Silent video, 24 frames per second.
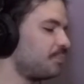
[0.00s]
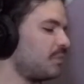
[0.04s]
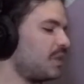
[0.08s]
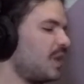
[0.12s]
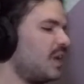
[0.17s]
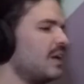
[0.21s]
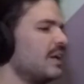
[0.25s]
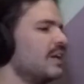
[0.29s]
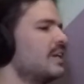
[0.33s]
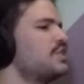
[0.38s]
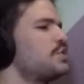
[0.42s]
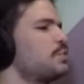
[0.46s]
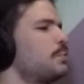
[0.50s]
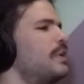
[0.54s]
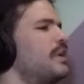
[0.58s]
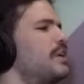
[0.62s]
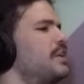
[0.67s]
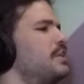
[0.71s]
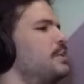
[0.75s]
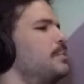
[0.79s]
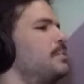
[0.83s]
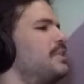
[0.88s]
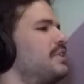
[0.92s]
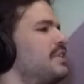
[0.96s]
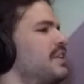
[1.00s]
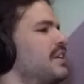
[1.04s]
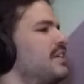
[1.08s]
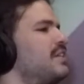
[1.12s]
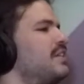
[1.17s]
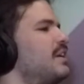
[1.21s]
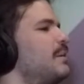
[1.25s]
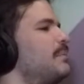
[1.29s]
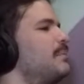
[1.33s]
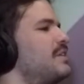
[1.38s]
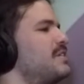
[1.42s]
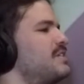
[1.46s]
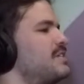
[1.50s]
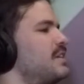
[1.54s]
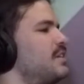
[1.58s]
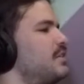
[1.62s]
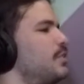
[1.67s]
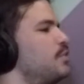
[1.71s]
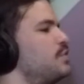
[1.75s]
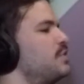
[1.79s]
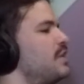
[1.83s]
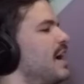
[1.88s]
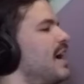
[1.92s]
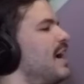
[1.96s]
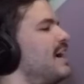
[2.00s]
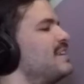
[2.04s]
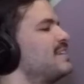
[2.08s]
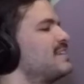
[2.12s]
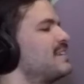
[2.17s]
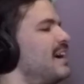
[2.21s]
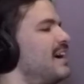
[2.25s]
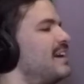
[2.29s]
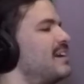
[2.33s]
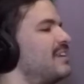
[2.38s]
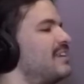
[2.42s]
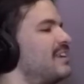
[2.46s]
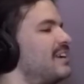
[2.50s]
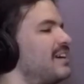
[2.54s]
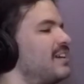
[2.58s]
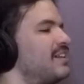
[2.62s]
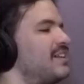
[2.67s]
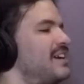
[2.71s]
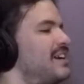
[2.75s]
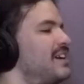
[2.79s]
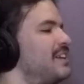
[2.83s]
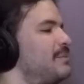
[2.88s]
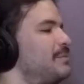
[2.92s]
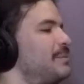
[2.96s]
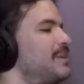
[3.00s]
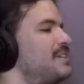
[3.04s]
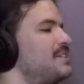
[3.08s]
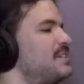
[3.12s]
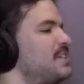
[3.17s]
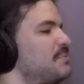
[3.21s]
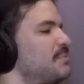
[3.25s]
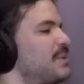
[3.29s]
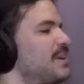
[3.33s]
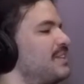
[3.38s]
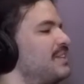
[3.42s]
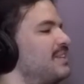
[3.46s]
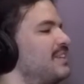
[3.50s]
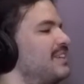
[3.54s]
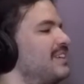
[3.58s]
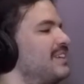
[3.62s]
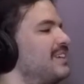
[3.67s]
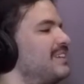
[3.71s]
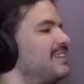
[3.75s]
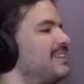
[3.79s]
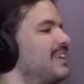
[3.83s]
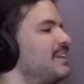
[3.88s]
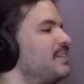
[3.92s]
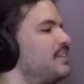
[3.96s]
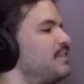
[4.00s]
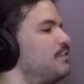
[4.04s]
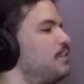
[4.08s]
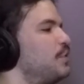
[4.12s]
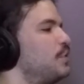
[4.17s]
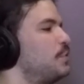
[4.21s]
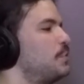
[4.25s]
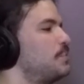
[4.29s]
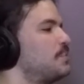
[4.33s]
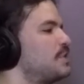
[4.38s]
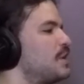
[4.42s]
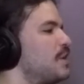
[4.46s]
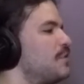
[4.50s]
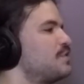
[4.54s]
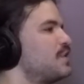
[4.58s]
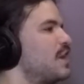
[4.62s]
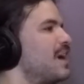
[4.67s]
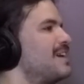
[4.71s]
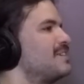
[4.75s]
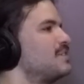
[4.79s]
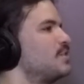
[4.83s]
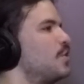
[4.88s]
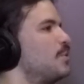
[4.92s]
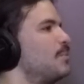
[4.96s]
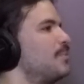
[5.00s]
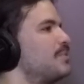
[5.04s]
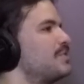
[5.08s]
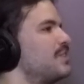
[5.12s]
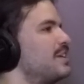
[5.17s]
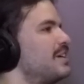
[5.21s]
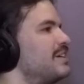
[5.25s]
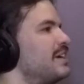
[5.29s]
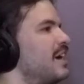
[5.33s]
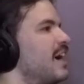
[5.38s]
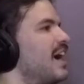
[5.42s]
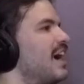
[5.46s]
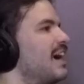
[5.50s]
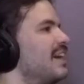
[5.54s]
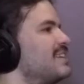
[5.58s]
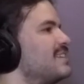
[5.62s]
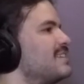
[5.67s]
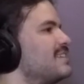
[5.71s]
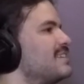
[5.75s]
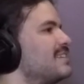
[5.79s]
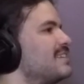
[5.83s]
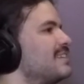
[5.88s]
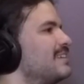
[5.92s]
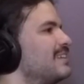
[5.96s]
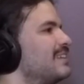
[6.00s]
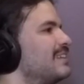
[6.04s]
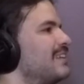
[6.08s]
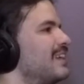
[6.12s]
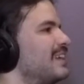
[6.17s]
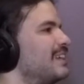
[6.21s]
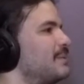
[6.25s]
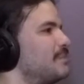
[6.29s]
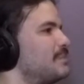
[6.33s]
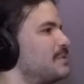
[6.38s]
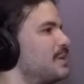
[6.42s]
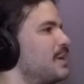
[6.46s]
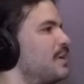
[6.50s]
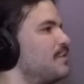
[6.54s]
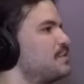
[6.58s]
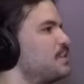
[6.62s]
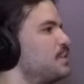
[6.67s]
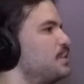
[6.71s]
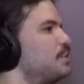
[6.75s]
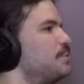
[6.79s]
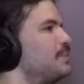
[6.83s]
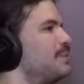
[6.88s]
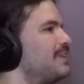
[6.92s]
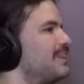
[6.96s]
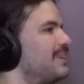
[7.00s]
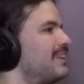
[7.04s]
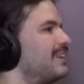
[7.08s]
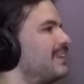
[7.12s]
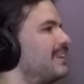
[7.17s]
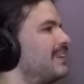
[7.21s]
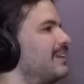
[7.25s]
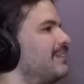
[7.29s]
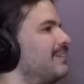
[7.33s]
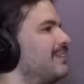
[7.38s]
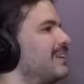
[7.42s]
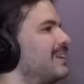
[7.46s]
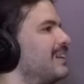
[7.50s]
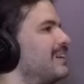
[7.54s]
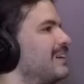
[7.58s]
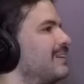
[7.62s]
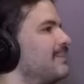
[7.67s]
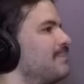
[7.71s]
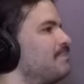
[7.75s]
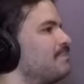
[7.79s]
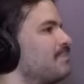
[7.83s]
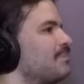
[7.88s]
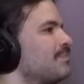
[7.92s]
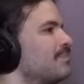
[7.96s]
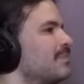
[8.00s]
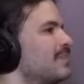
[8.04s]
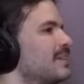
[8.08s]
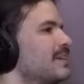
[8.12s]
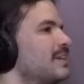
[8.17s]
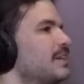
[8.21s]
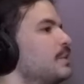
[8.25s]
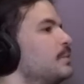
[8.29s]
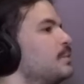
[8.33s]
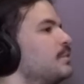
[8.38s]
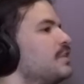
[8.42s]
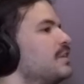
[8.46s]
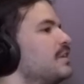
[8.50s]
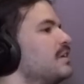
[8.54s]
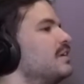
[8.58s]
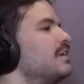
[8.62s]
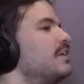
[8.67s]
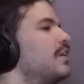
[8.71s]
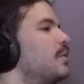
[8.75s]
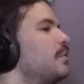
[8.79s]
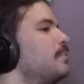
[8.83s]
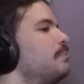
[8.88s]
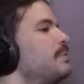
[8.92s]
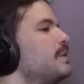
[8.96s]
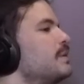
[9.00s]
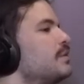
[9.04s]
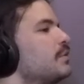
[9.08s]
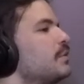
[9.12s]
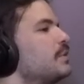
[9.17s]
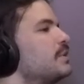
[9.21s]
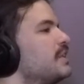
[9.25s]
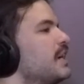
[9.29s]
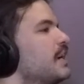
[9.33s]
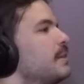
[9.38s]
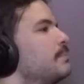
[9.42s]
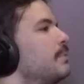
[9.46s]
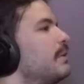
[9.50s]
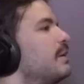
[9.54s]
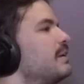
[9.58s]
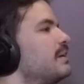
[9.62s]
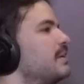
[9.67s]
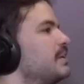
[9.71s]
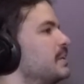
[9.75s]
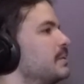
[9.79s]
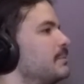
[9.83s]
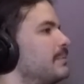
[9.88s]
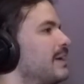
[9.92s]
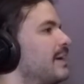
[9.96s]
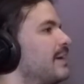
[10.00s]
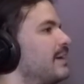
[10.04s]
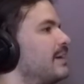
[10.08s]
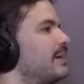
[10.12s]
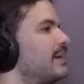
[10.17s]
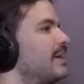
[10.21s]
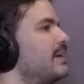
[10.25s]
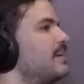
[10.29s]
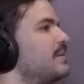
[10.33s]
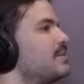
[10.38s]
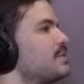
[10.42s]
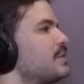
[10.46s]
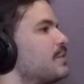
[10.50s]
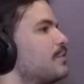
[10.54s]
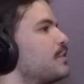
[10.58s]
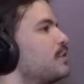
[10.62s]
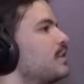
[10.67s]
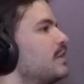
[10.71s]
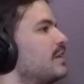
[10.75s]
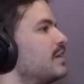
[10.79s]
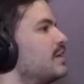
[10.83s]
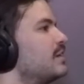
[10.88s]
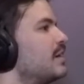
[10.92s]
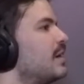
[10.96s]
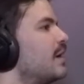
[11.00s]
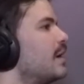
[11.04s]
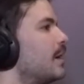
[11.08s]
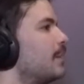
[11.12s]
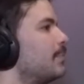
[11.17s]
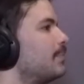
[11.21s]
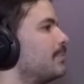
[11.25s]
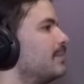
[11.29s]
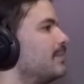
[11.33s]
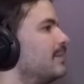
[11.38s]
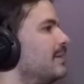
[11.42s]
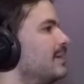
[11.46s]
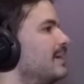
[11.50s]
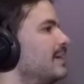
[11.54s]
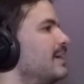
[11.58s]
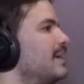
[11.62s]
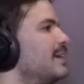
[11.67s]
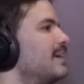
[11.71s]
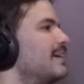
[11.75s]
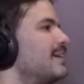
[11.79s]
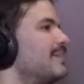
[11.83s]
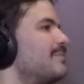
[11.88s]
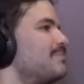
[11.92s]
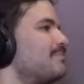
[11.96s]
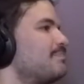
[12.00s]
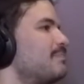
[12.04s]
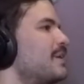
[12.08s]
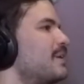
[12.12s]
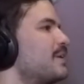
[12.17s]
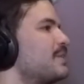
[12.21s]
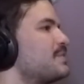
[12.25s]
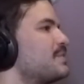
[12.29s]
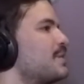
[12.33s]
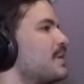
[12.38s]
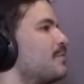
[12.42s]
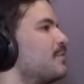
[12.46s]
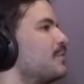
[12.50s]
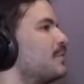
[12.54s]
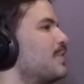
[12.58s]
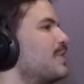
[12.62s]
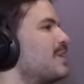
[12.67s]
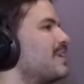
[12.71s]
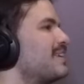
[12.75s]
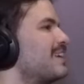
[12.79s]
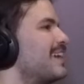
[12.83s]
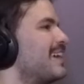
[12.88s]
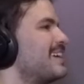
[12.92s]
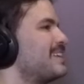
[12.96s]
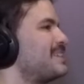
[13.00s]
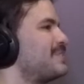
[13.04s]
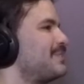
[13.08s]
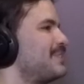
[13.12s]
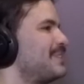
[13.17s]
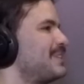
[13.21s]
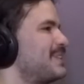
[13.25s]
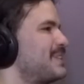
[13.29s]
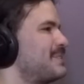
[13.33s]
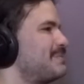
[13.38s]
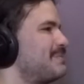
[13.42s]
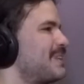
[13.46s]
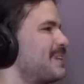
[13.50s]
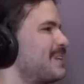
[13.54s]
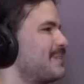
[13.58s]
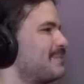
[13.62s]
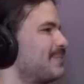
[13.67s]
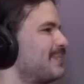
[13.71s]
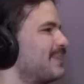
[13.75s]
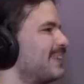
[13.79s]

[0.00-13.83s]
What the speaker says: It's weird. You would think them because like those guys, kind of like a lot of them, they seem like they're like they view themselves as almost like gods, like themselves. So you would think that they would like. You would think, be a little Ted Bundy about it. Get yourself cleaned up. Make yourself look nice for these people.